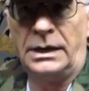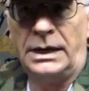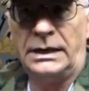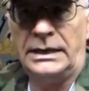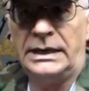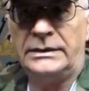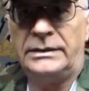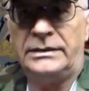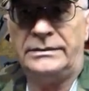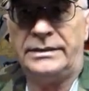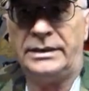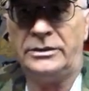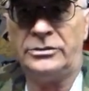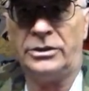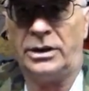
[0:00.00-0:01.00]
how loud these
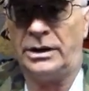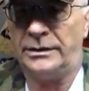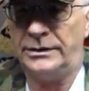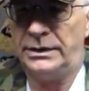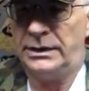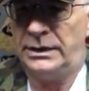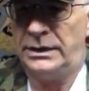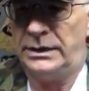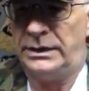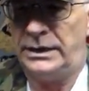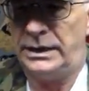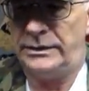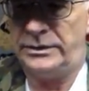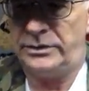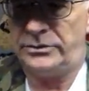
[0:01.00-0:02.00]
things are.
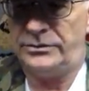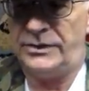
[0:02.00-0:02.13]
Now, this